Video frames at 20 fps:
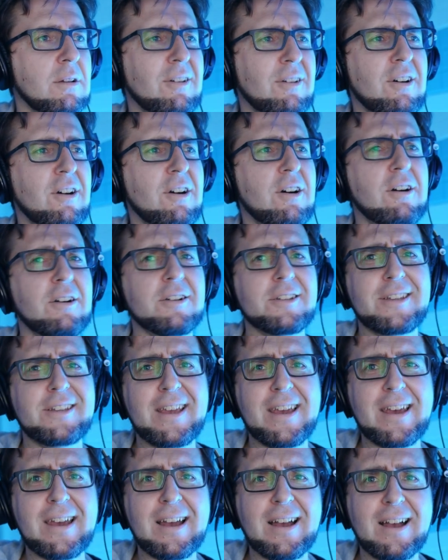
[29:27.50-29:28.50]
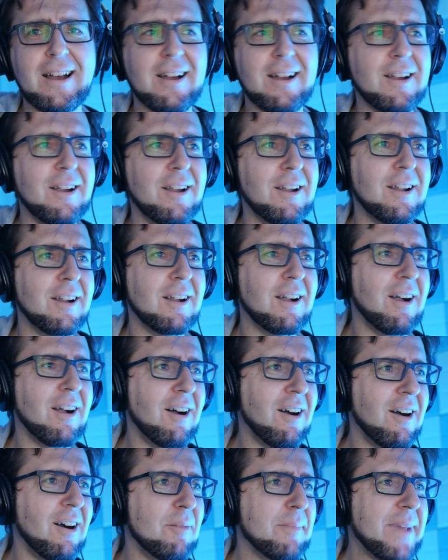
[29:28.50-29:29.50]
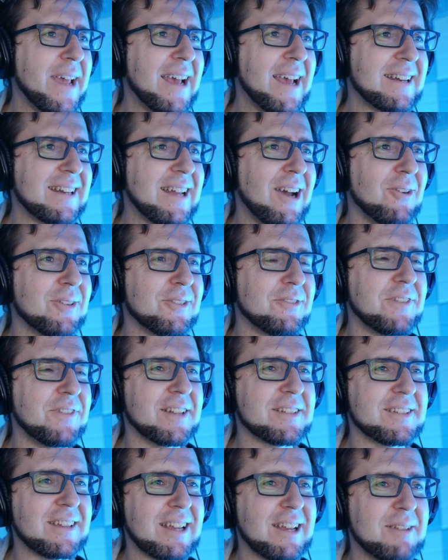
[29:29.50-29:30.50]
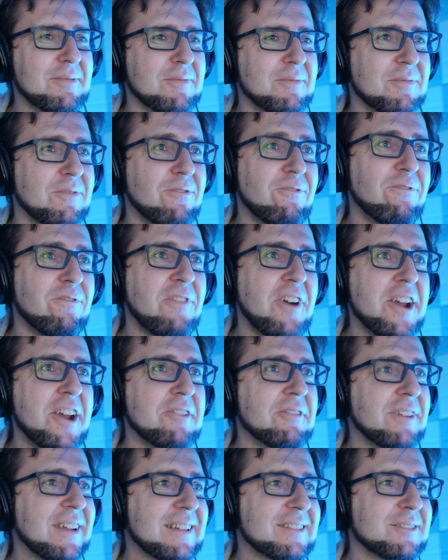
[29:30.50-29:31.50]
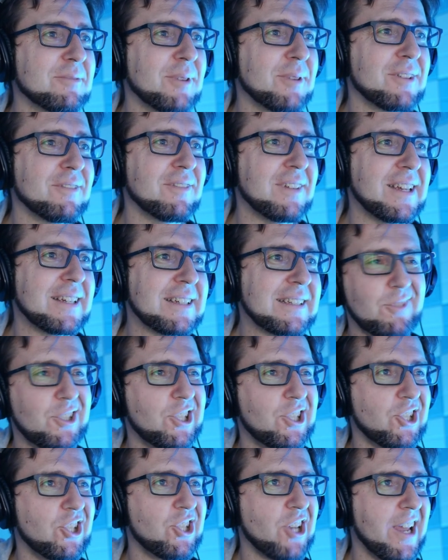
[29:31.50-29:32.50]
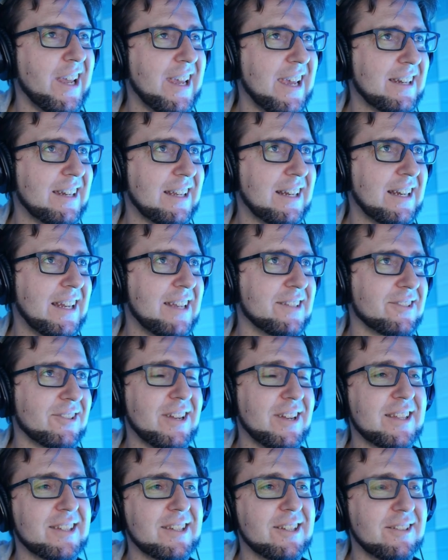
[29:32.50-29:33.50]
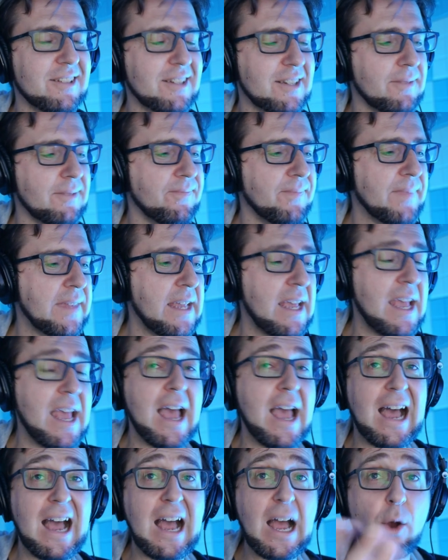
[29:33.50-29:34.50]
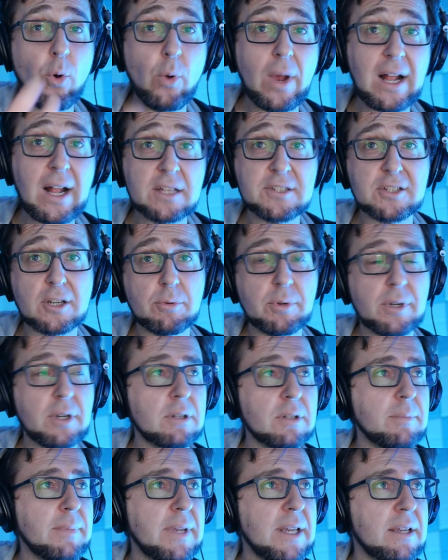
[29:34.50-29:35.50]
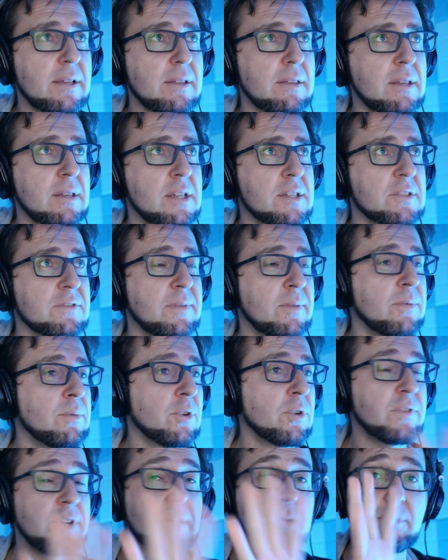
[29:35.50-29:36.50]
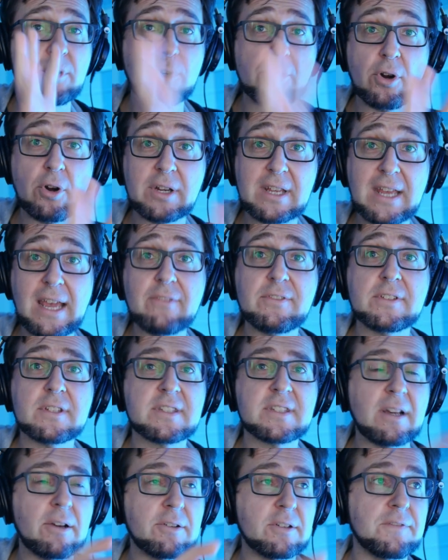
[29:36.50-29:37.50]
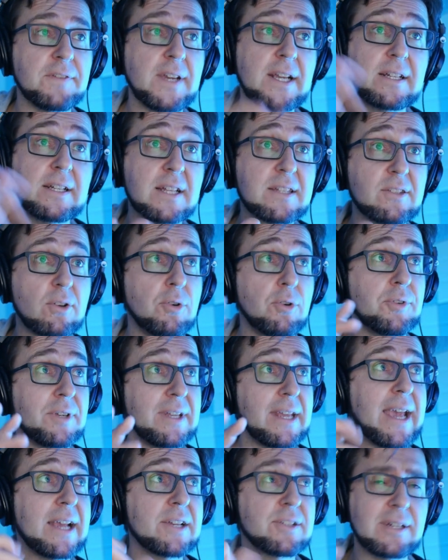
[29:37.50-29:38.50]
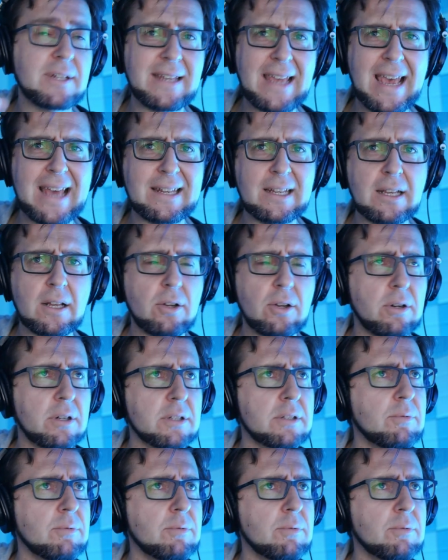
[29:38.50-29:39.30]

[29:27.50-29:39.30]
Oh, yeah. Oh, man, now it feels like I'm firing some kind of like gigantic laser. That's good. How else are we going to make things more fun? We already have the sound effect. That's already actually adding a lot.